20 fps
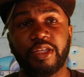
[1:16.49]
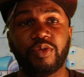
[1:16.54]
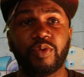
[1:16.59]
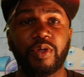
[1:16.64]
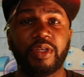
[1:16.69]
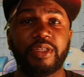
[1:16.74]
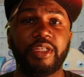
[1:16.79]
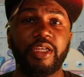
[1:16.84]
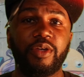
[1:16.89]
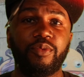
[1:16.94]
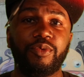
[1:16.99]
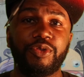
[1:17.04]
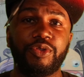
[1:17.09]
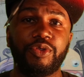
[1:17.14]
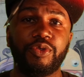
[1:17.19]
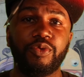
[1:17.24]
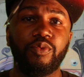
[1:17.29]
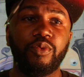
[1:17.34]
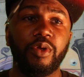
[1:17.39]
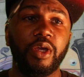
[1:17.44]
So I said, well
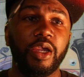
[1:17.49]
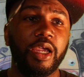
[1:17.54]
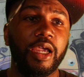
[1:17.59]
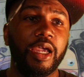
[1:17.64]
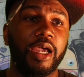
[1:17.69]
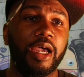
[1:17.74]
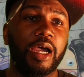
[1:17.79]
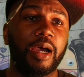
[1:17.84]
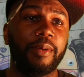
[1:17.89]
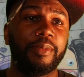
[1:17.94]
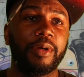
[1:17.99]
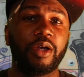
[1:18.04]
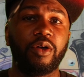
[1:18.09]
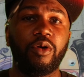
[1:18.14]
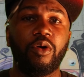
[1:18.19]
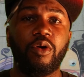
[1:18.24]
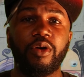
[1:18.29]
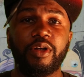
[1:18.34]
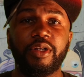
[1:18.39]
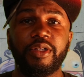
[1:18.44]
shoot, I'm not
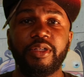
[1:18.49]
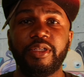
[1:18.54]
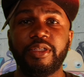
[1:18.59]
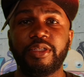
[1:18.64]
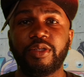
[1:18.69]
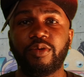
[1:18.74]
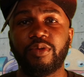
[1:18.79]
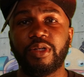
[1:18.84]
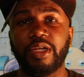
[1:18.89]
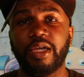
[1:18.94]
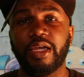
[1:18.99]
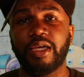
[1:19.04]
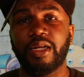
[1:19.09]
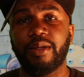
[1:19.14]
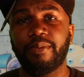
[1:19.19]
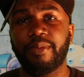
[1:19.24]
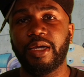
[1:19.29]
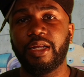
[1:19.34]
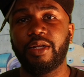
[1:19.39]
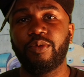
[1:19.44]
gonna order these online.
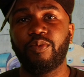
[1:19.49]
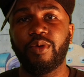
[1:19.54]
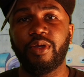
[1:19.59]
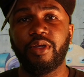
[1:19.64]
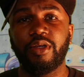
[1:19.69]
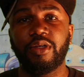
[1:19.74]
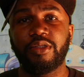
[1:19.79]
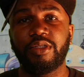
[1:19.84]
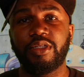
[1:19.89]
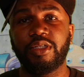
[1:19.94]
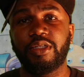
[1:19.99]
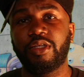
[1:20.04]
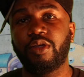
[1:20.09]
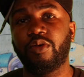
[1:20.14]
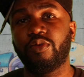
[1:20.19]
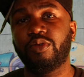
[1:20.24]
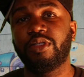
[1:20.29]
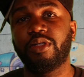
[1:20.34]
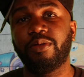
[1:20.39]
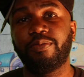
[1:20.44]
I might as well just
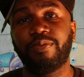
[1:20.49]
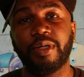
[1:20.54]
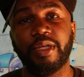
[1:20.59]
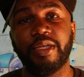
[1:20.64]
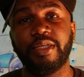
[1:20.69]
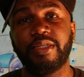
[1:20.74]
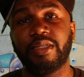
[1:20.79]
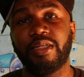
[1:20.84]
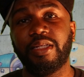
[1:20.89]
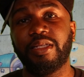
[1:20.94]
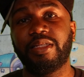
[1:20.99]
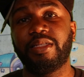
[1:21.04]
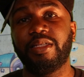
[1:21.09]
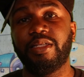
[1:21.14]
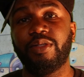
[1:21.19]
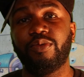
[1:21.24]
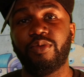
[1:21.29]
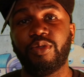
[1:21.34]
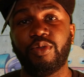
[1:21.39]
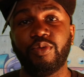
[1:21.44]
go to the place and let's
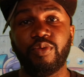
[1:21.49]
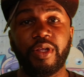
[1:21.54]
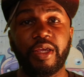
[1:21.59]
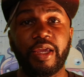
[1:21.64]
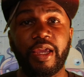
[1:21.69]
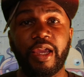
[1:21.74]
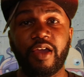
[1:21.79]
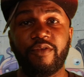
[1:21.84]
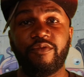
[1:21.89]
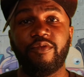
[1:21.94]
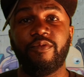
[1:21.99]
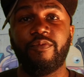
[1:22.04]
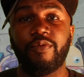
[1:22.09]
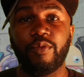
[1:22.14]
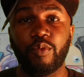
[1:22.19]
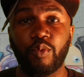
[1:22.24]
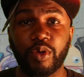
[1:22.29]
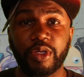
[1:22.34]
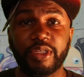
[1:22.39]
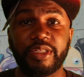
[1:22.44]
see, do they have them
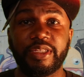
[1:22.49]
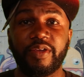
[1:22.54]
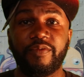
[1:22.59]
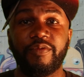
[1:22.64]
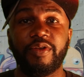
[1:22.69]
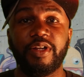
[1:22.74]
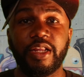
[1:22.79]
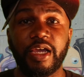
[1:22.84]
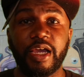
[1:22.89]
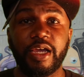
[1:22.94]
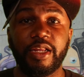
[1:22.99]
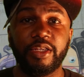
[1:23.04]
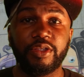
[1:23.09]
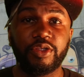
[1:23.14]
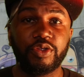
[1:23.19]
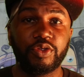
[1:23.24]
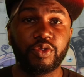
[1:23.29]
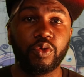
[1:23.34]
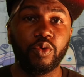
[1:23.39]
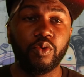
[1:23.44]
for $179
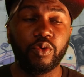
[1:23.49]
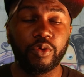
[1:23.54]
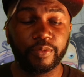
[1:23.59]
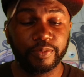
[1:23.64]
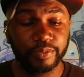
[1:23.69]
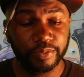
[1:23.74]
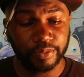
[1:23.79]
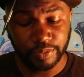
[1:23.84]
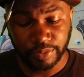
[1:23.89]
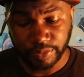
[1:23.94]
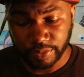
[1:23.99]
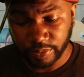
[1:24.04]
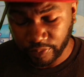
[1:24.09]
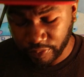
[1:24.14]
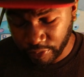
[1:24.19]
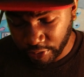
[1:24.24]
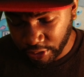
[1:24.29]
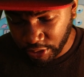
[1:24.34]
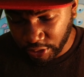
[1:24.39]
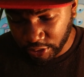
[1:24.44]
at the store.
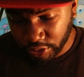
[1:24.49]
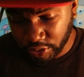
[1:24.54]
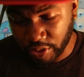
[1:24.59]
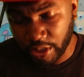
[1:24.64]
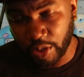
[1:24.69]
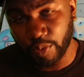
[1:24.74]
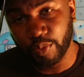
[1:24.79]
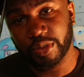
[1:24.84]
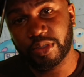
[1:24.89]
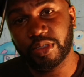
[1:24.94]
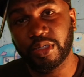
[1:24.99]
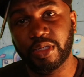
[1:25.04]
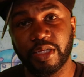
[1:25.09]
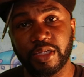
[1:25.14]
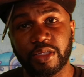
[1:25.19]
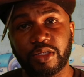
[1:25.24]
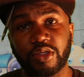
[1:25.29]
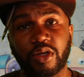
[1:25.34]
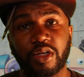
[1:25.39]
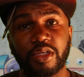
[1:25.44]
So I went to
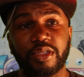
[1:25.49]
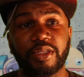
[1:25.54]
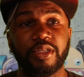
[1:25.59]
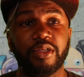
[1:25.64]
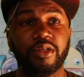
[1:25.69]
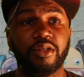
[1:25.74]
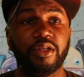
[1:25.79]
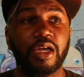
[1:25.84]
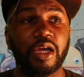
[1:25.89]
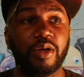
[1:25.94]
Guitar Center.